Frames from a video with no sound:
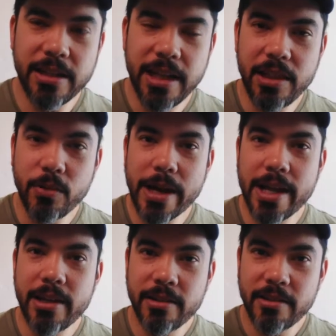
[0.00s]
either
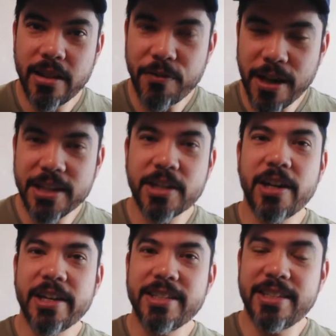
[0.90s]
way, a flash
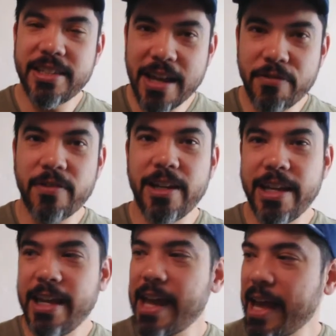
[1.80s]
cart is
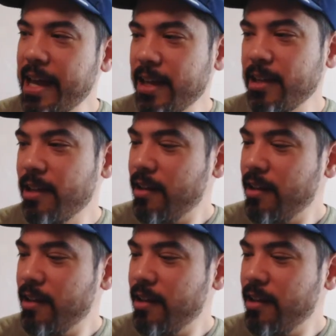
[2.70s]
definitely I